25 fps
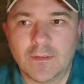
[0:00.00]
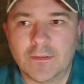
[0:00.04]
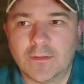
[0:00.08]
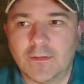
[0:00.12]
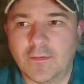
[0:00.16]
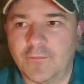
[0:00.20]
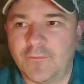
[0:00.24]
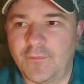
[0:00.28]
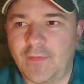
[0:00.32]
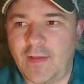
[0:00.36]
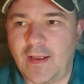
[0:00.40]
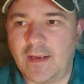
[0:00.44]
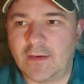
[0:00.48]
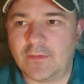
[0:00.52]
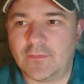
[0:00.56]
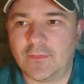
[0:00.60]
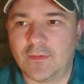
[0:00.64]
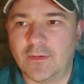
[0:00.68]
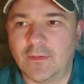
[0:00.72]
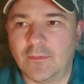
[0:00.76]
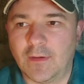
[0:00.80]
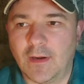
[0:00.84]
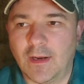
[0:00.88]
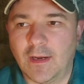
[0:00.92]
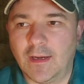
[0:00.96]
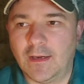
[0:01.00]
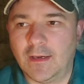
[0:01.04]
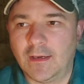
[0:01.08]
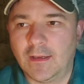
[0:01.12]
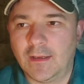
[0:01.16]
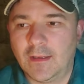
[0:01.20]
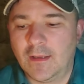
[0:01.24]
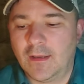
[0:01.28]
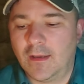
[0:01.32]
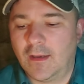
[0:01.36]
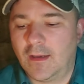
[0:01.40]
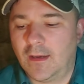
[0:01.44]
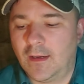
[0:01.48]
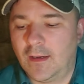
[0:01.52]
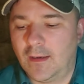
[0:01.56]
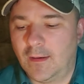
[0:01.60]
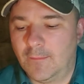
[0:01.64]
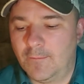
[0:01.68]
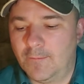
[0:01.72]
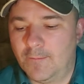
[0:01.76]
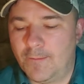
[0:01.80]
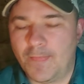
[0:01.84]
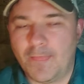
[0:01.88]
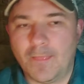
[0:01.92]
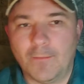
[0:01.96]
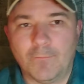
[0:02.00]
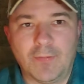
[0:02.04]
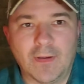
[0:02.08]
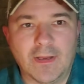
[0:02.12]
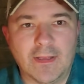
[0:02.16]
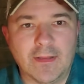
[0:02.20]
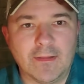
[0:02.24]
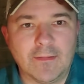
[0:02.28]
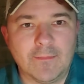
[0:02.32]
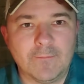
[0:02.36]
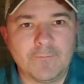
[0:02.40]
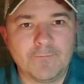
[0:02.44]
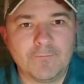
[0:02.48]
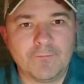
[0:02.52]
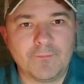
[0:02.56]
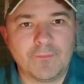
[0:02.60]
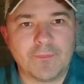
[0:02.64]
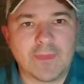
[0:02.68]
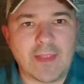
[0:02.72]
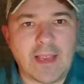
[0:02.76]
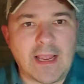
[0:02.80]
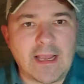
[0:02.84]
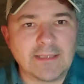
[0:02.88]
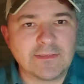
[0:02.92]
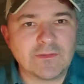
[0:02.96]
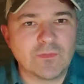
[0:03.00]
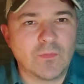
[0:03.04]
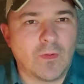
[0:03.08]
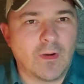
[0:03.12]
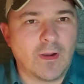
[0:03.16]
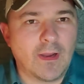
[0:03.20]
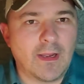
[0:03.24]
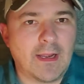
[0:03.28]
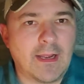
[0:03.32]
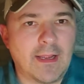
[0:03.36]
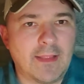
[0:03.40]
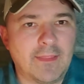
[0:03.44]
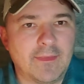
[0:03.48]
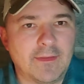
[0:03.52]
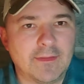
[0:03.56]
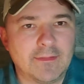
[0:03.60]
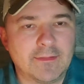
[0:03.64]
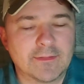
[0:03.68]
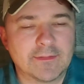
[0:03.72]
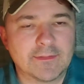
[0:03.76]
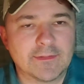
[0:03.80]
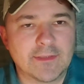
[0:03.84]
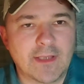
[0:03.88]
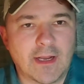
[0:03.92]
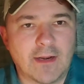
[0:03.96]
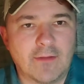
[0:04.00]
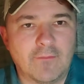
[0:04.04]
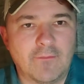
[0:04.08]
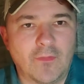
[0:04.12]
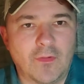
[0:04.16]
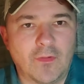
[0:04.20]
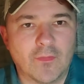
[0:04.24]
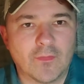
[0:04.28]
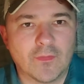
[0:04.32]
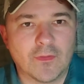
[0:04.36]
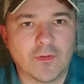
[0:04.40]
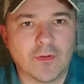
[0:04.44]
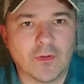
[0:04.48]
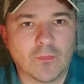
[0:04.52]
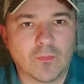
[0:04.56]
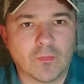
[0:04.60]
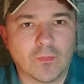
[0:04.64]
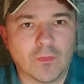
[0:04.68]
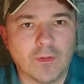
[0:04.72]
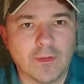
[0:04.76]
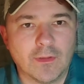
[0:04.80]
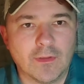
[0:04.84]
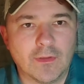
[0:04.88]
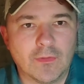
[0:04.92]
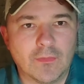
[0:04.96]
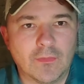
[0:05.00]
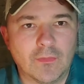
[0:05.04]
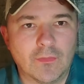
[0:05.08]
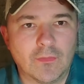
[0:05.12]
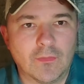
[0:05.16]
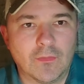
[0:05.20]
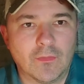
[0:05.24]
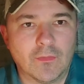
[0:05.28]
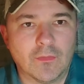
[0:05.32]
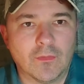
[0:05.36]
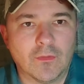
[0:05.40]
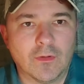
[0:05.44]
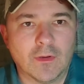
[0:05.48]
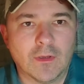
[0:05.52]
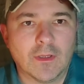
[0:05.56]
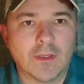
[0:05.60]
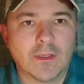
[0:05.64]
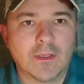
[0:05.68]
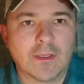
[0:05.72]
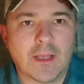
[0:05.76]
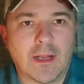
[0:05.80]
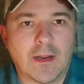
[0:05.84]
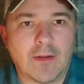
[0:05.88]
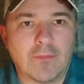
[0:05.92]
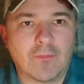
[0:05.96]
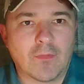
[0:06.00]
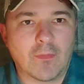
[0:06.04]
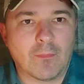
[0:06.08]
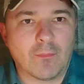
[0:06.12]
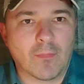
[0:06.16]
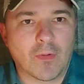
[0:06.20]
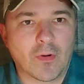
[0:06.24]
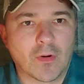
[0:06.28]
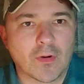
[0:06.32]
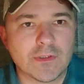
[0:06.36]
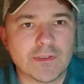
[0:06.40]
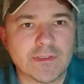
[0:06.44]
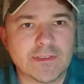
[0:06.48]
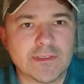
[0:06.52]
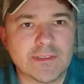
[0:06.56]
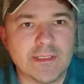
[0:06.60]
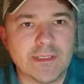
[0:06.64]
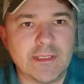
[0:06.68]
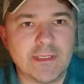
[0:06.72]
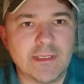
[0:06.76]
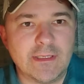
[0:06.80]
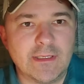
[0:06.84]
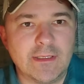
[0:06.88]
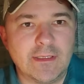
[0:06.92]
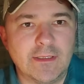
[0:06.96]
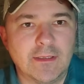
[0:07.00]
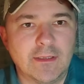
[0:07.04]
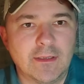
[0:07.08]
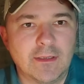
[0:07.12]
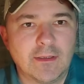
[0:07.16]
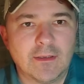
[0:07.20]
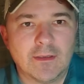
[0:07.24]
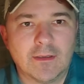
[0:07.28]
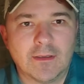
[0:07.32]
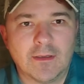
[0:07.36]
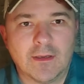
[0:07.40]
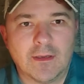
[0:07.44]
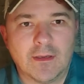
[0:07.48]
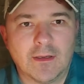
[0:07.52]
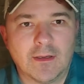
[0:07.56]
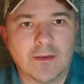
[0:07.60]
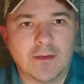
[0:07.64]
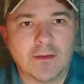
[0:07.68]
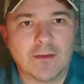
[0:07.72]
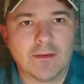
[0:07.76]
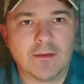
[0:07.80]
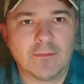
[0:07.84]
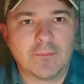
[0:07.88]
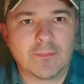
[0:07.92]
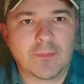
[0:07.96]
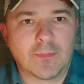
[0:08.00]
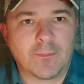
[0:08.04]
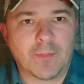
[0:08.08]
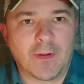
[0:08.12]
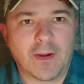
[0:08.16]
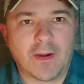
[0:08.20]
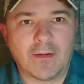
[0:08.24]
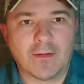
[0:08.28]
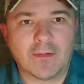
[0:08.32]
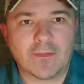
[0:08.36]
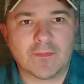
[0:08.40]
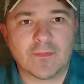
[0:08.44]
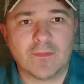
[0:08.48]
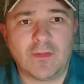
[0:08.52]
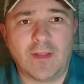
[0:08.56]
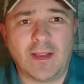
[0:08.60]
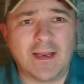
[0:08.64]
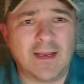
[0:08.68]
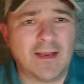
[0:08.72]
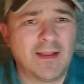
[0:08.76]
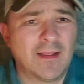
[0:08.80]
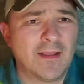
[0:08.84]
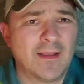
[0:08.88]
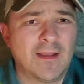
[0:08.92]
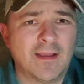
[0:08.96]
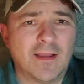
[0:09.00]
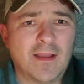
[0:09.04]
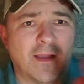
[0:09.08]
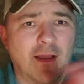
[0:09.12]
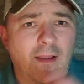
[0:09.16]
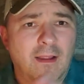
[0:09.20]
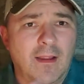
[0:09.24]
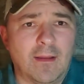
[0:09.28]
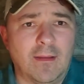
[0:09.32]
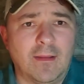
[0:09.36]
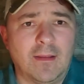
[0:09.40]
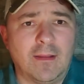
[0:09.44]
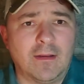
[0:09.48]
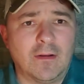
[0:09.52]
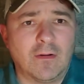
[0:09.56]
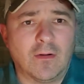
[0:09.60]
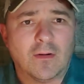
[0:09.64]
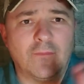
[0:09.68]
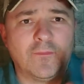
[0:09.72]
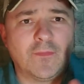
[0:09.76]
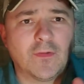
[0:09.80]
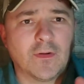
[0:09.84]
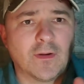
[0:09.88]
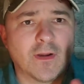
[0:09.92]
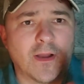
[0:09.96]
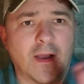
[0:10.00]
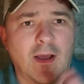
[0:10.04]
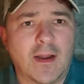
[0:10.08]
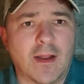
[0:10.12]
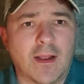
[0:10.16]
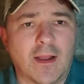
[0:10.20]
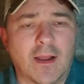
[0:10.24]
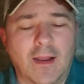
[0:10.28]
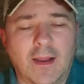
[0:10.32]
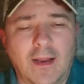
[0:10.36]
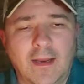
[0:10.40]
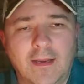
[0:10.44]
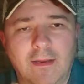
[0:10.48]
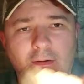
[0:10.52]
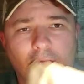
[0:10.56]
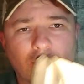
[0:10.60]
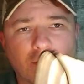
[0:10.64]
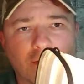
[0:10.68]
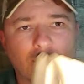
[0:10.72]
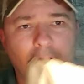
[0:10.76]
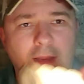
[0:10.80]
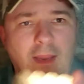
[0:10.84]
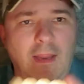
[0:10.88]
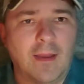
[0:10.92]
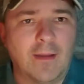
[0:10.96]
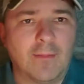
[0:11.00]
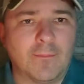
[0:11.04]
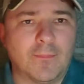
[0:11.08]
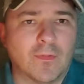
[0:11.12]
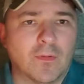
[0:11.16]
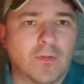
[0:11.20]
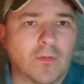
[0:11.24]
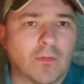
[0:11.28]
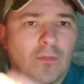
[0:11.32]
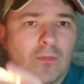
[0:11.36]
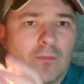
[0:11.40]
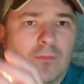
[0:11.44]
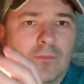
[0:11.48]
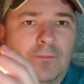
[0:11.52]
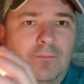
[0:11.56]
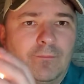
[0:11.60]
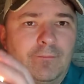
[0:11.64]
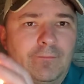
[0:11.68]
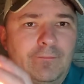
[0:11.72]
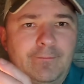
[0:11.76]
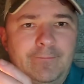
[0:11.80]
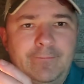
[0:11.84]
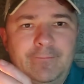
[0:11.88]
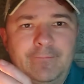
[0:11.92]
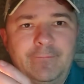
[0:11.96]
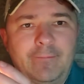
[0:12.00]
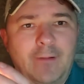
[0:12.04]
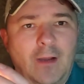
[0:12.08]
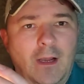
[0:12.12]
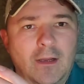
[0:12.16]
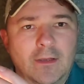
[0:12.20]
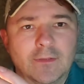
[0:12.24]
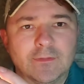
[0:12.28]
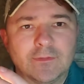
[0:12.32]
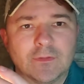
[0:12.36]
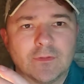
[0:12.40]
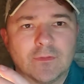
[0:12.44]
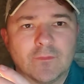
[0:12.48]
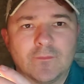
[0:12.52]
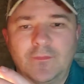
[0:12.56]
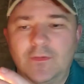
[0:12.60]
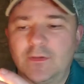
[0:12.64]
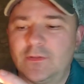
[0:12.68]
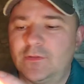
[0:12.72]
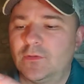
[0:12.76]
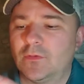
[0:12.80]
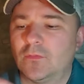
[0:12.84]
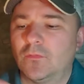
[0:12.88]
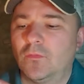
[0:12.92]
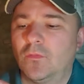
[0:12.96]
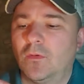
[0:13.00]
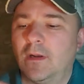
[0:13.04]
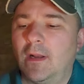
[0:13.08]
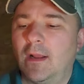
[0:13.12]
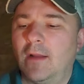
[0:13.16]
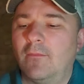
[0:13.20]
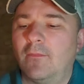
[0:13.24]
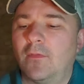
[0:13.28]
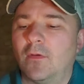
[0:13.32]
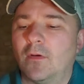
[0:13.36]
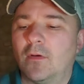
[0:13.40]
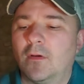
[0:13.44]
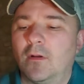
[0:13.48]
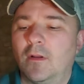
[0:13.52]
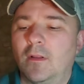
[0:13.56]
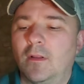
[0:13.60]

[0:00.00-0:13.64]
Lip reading: the factory, right? But that's why I think this kind of falls in a really cool kind of emergency preparedness light. If you're not a hiker, camper, hunter, fisher, whatever,